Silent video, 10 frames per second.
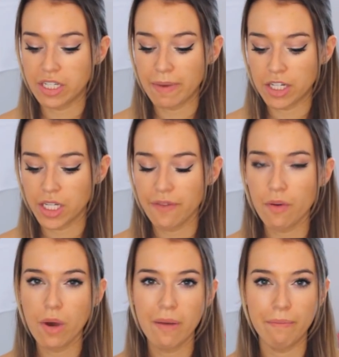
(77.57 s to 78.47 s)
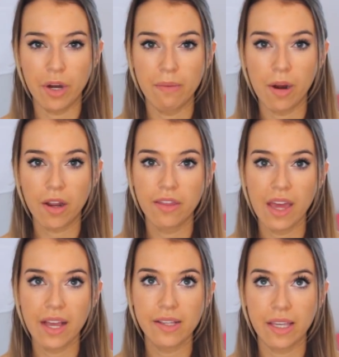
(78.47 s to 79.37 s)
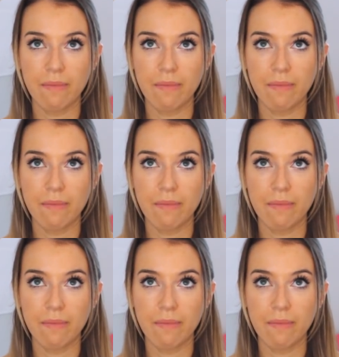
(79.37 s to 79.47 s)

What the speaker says: especially if you want to bookmark things,